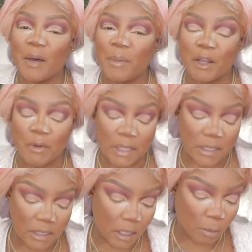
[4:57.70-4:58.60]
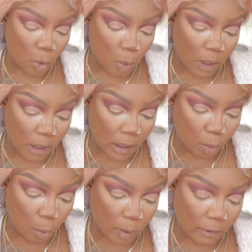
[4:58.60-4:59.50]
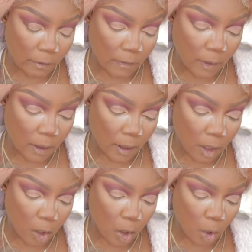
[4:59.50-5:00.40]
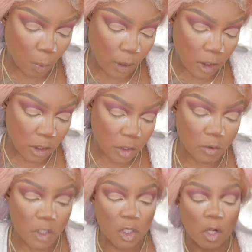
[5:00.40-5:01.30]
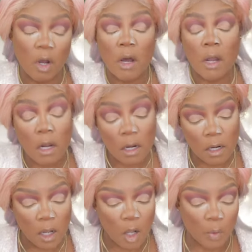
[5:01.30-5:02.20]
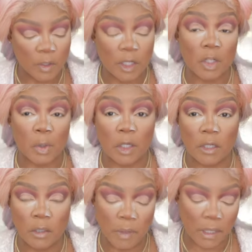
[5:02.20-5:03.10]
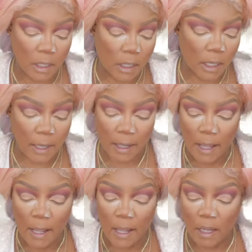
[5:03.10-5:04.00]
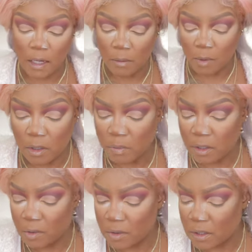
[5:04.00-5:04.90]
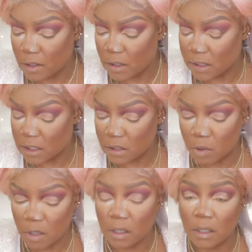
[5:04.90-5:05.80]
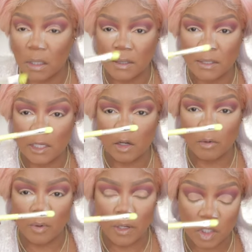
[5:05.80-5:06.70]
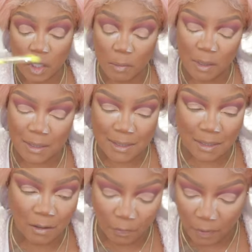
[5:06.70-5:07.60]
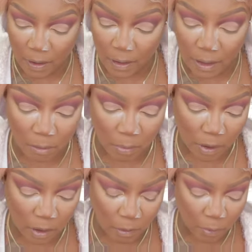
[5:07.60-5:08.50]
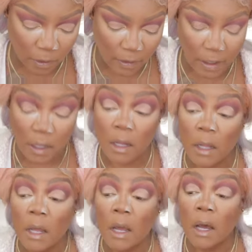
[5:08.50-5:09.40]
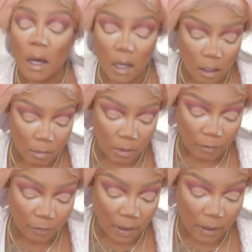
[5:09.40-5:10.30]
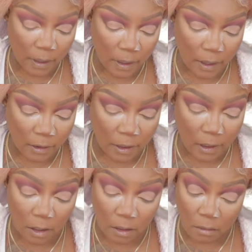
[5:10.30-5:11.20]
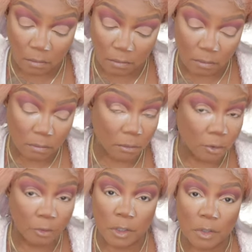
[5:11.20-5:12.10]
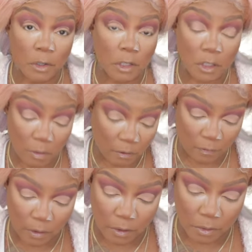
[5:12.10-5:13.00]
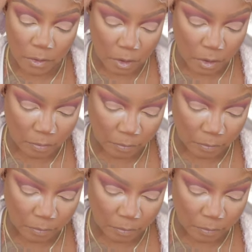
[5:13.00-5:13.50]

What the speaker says: my crease, I'm going in with the glitter, which is Crushing Hard, which I showed you in the beginning. And I'm be using this small little concealer brush. I'm going to see if I can pick it up with that. If I can't, then I'll resort to my fingers.